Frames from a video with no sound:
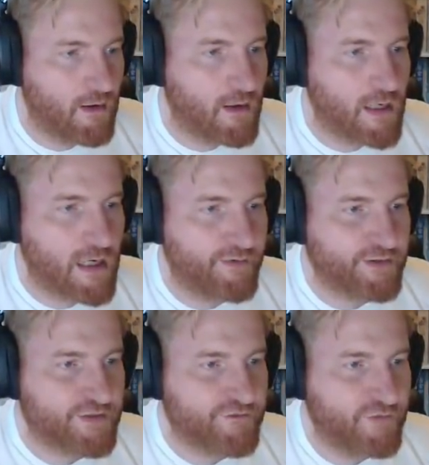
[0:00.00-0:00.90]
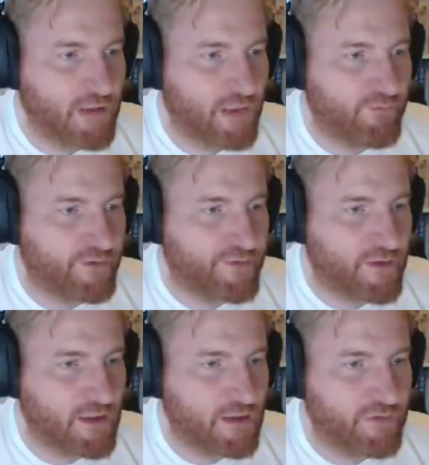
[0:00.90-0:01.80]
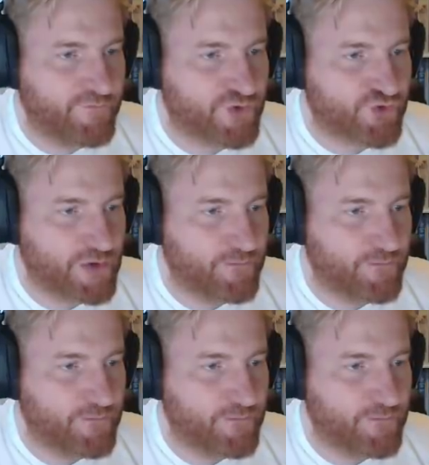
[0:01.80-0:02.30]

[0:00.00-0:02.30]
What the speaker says: And then just fill up with infantry.